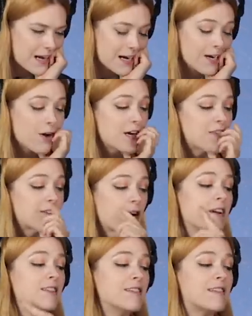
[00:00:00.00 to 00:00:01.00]
I know I
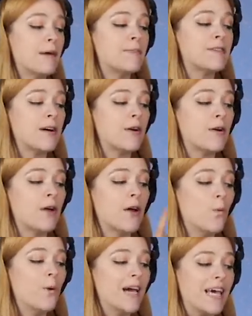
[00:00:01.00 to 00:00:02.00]
started this episode
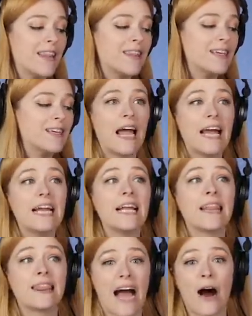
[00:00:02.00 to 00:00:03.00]
with
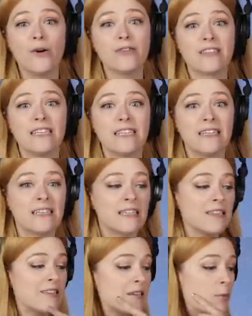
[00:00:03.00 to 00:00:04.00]

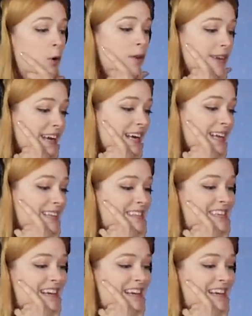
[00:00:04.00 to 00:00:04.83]
80,000 simoleons